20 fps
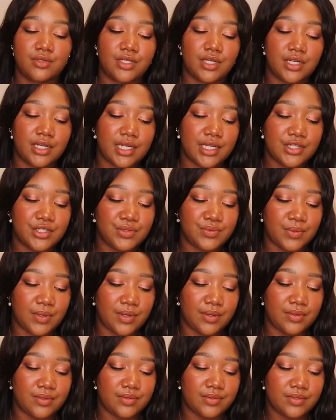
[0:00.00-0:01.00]
Turkish
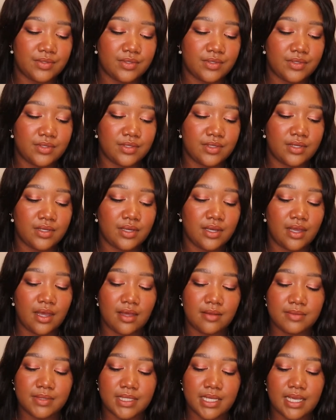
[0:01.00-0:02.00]
Rose
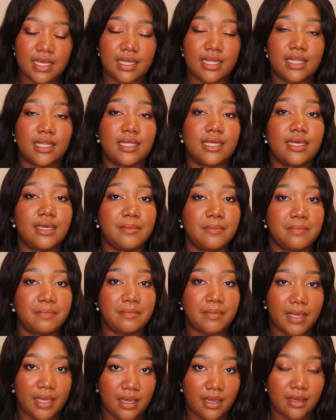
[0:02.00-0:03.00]
comes in the
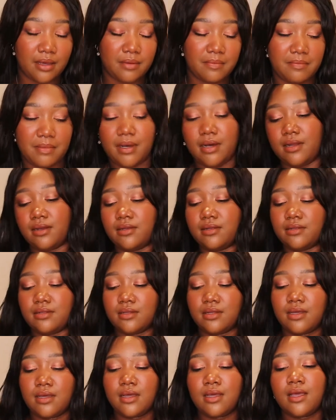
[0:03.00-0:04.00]
pink bottle,
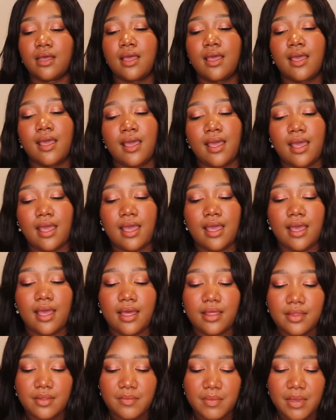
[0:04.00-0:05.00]

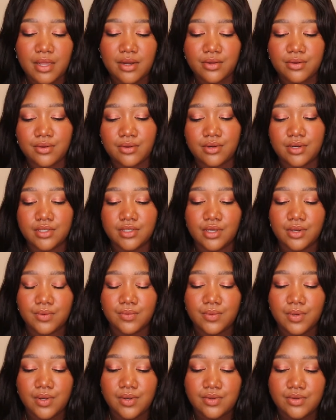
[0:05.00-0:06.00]
and the main accords are
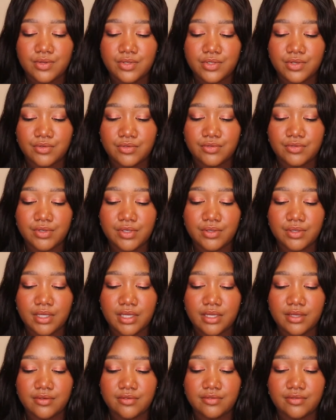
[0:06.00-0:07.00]
rose,
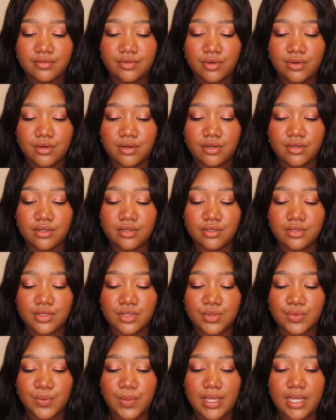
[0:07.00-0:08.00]
fruity, floral,
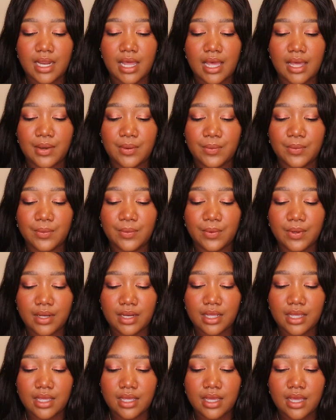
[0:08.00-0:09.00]
sweet, and
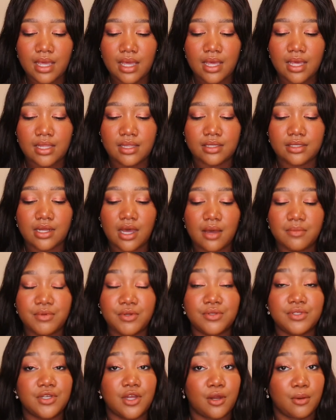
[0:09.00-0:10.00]
woody. The top
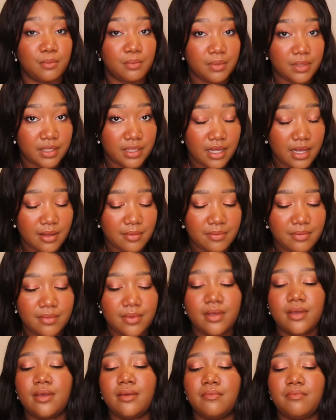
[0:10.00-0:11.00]
notes are plum,
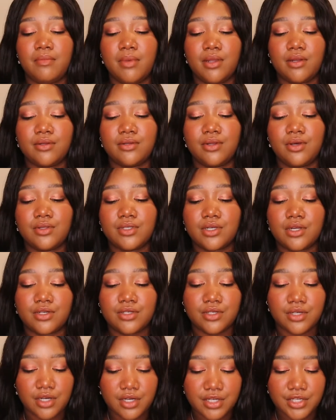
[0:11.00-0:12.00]
middle notes are
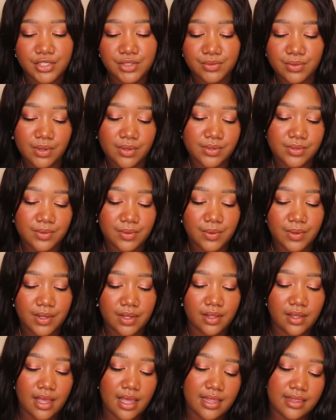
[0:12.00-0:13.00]
Turkish rose
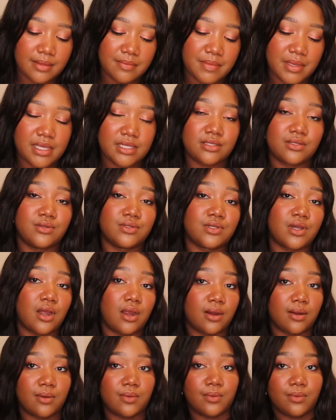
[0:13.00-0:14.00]
oil, and the base notes
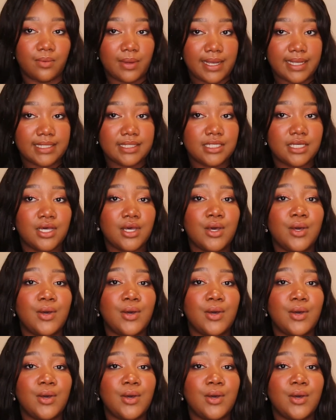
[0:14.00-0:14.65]
are white